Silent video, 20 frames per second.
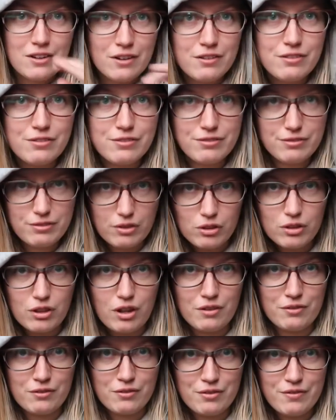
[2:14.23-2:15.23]
full
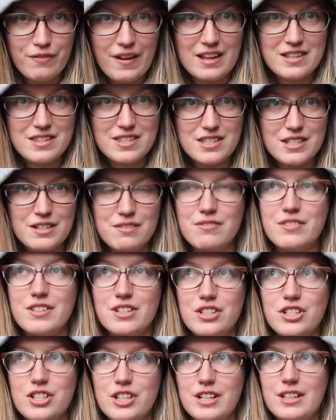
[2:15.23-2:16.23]
on festive
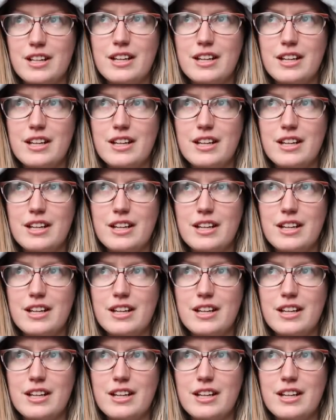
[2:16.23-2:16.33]
this year.